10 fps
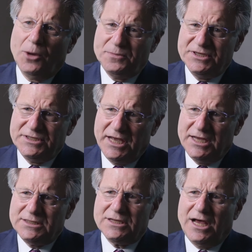up to
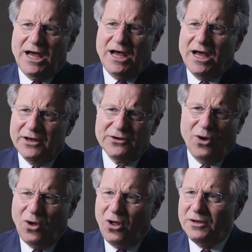date on
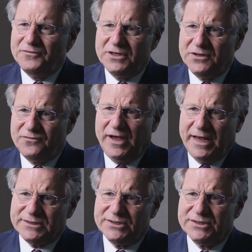all of the
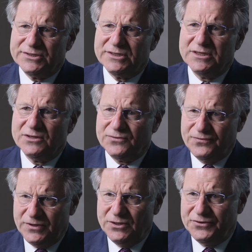advances in the
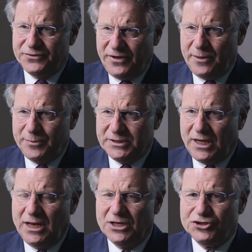field of
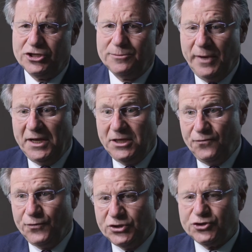hepatology, many
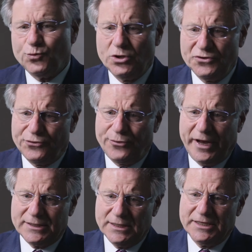of which will
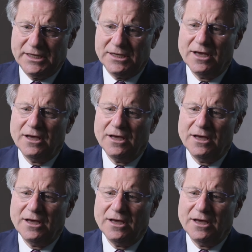directly